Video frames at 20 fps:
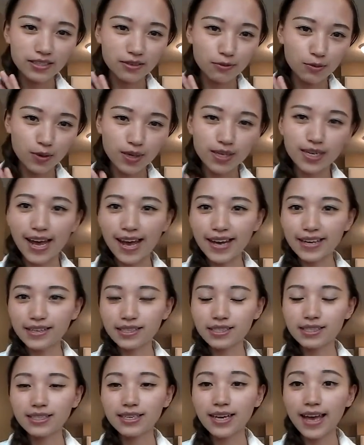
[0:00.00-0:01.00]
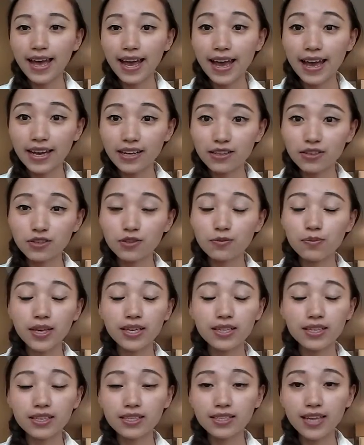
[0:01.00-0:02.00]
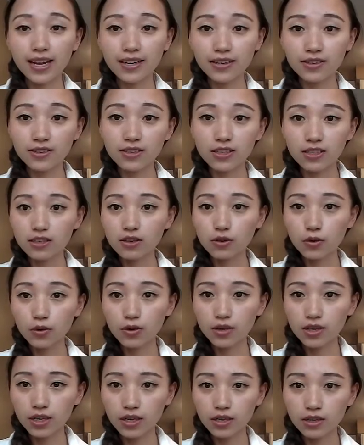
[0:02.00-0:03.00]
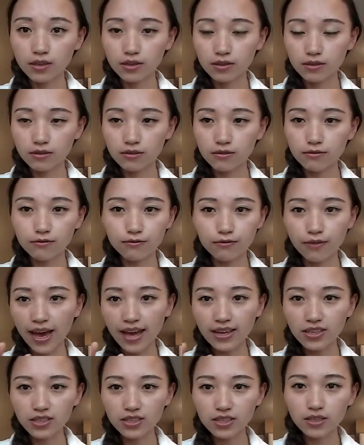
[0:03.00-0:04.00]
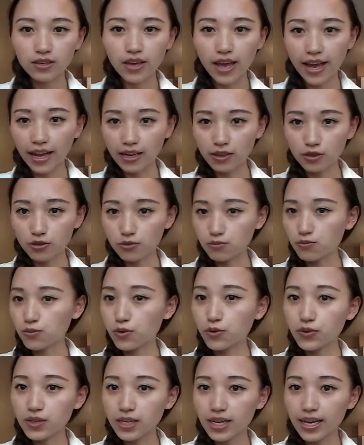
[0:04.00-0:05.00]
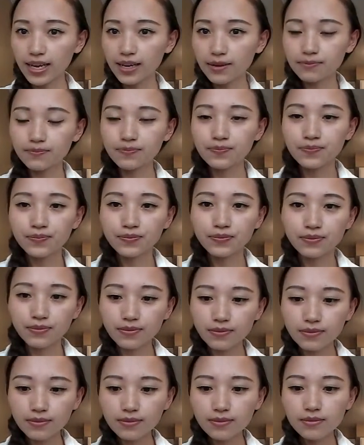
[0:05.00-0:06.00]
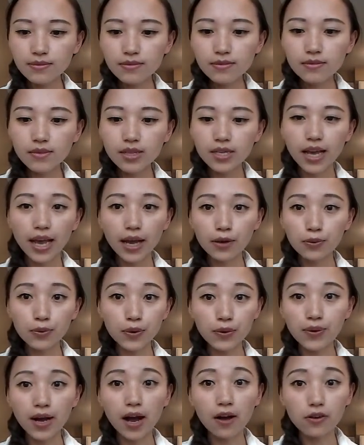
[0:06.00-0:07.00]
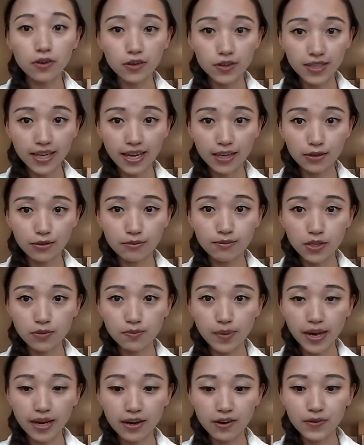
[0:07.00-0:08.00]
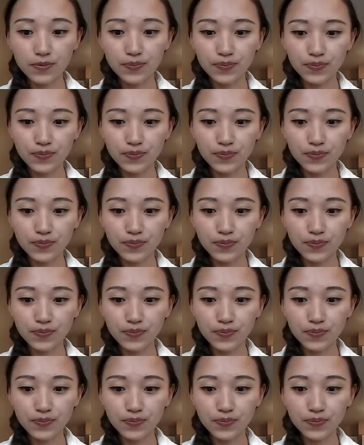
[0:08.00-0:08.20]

relax and speak the sentence fast and smoothly, and we will understand you much better.